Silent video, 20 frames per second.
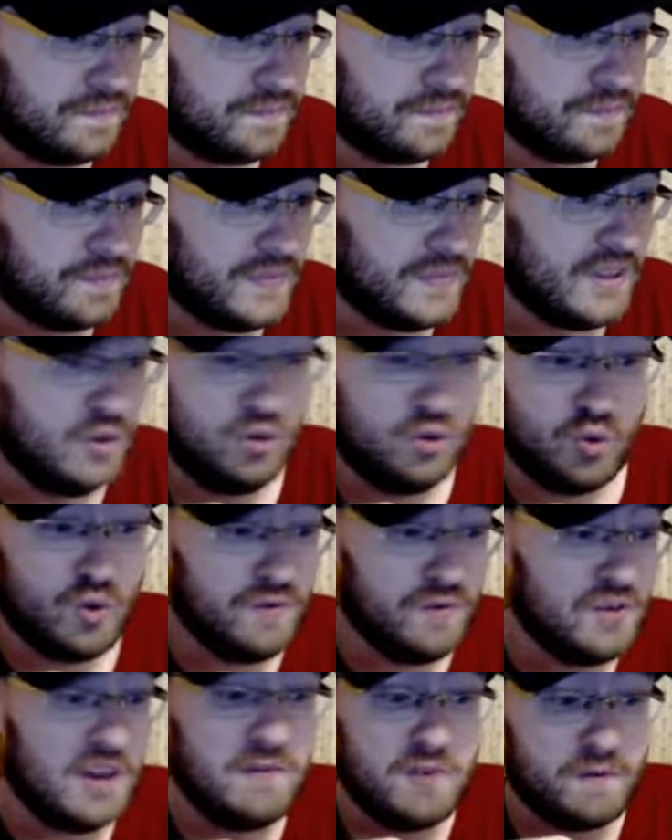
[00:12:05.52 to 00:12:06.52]
So if you
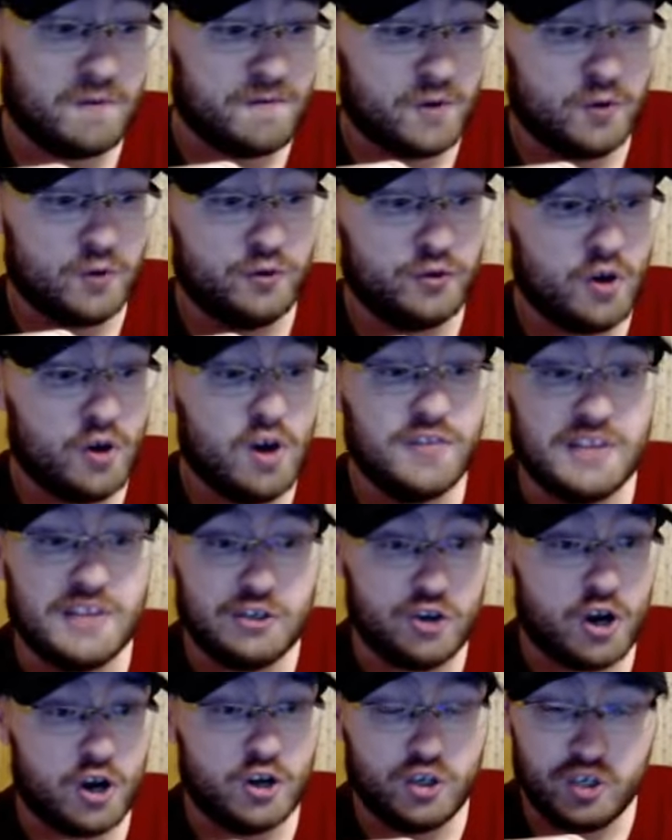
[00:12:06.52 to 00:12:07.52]
have your first thought that
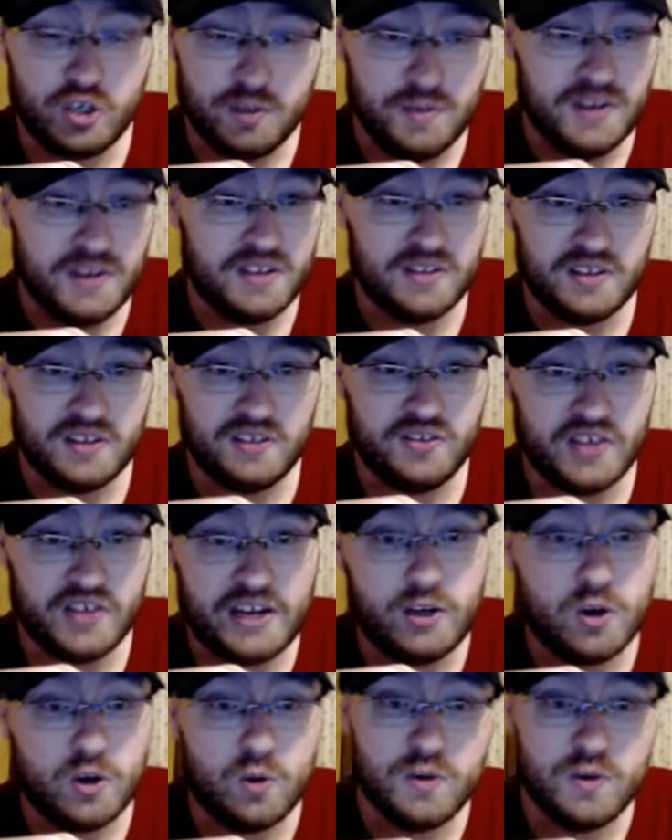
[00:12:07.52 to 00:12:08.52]
John Goodman is a
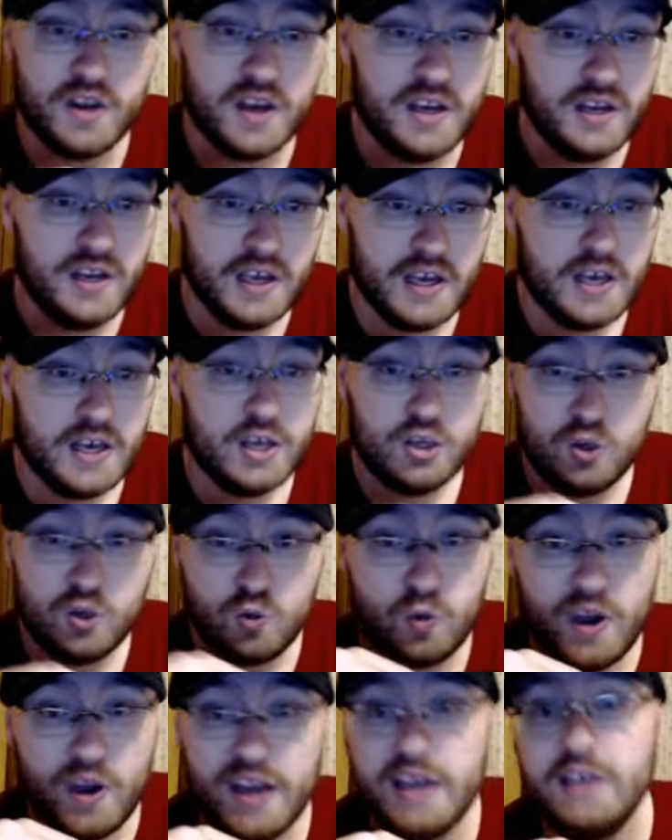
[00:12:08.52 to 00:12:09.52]
psycho nut, you're
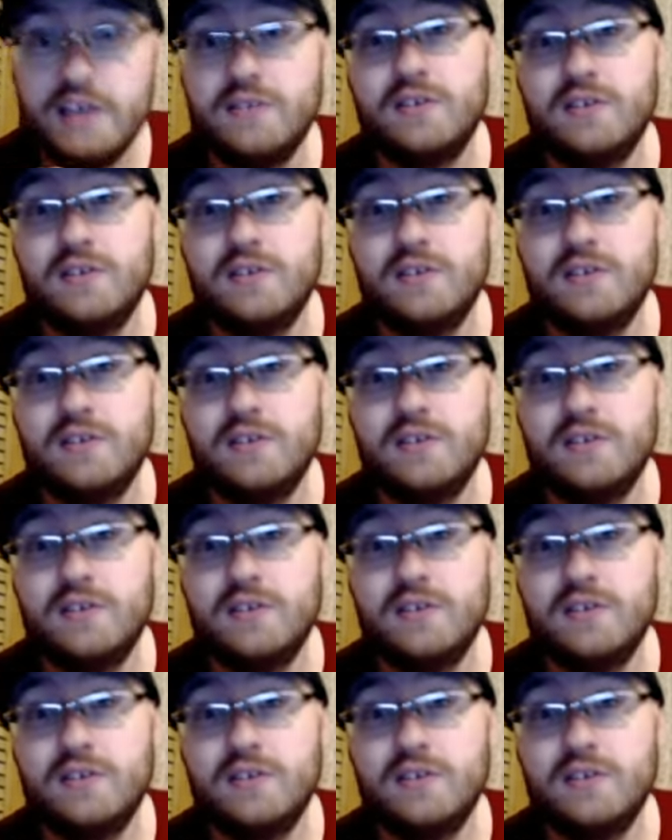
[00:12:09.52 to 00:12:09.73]
right.